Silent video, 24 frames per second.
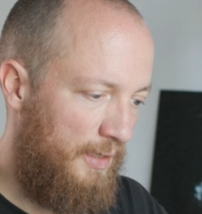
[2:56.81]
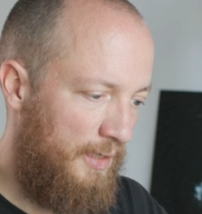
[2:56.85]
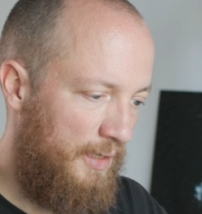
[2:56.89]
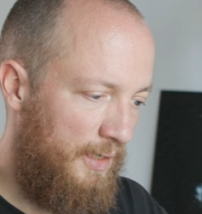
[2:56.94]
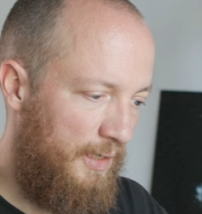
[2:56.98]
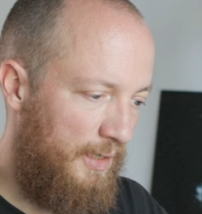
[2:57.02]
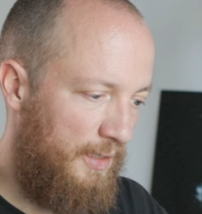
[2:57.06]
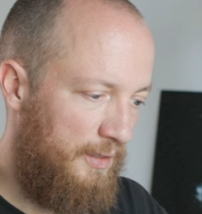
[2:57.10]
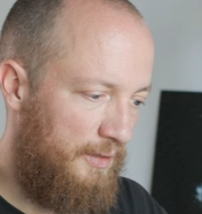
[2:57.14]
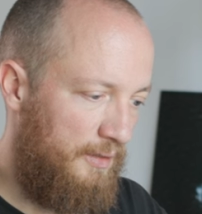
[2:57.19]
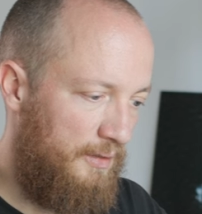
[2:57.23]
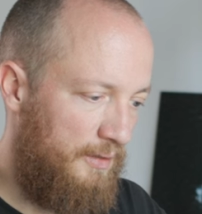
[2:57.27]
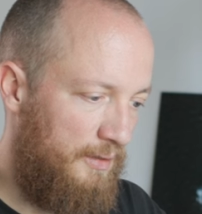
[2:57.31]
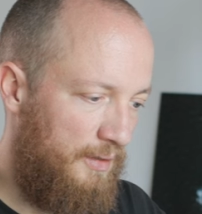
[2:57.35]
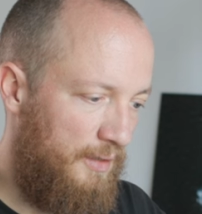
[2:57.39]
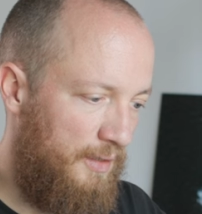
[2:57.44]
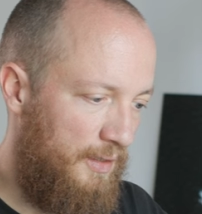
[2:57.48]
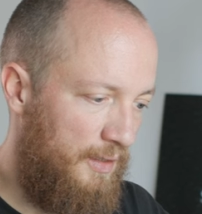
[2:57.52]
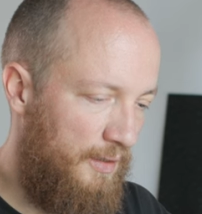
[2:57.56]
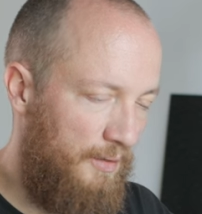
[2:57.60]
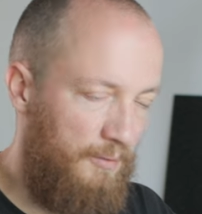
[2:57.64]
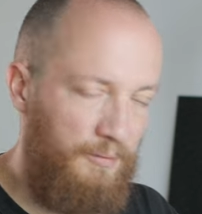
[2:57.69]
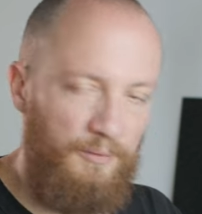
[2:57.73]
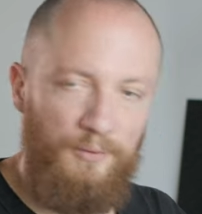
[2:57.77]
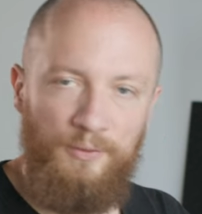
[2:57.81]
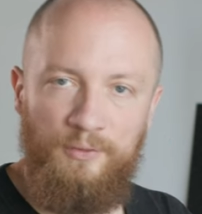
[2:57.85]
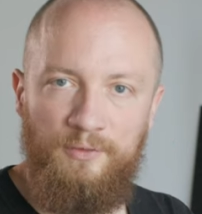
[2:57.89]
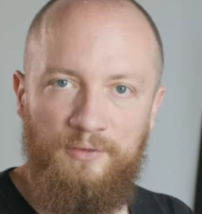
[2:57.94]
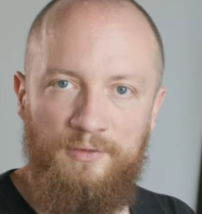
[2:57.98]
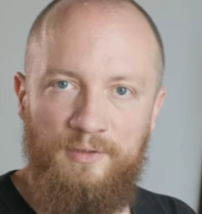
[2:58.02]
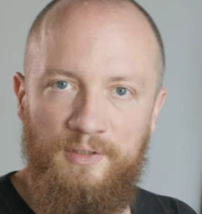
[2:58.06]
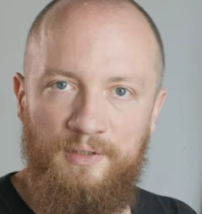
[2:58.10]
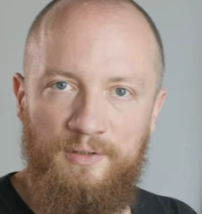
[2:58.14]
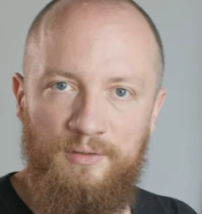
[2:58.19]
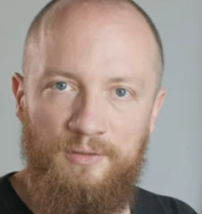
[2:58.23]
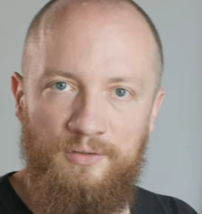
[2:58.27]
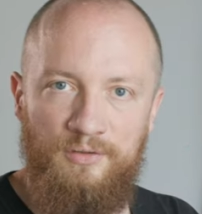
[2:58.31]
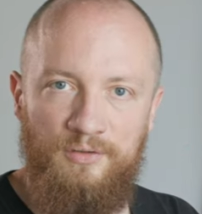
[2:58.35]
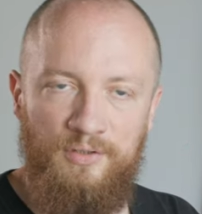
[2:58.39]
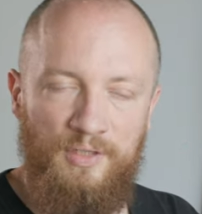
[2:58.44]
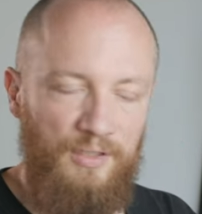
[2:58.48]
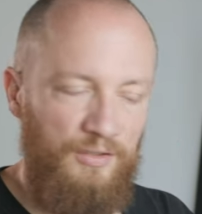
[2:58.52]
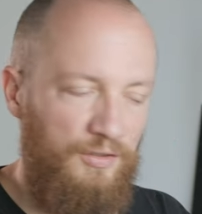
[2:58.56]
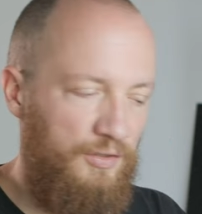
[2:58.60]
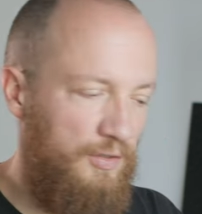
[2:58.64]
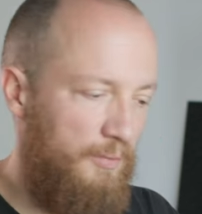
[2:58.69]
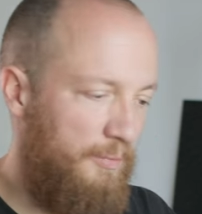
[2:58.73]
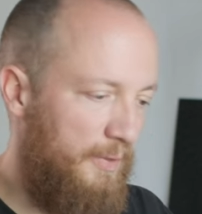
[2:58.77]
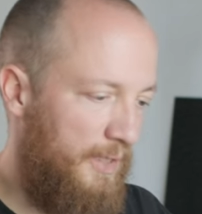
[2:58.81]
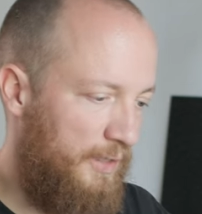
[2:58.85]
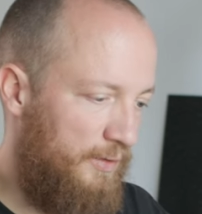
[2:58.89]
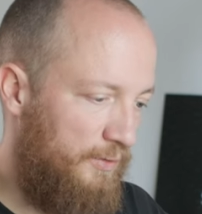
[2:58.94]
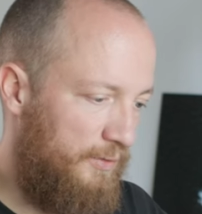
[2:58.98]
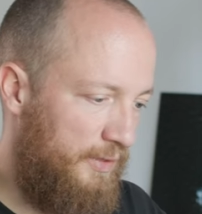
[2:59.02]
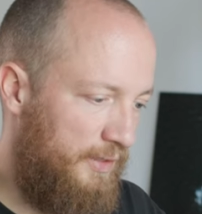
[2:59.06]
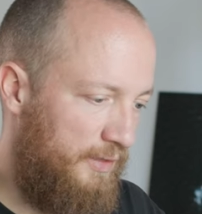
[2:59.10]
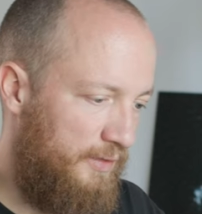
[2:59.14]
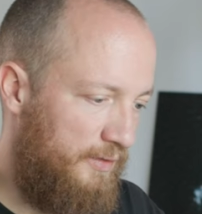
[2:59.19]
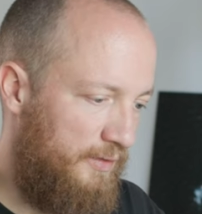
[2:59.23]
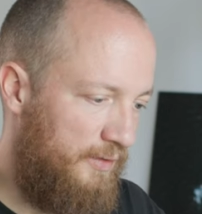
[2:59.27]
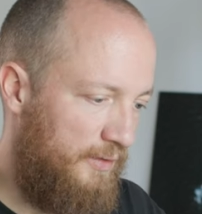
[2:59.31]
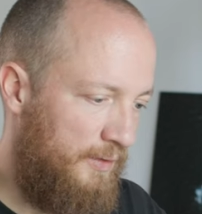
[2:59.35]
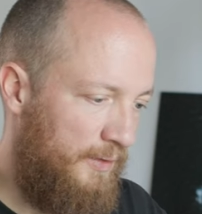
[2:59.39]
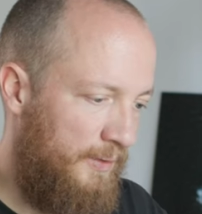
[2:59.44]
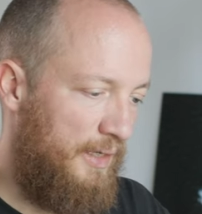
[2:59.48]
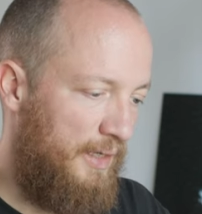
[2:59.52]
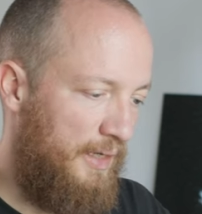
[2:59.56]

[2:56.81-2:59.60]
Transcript: and uh, uses it to charge the batteries.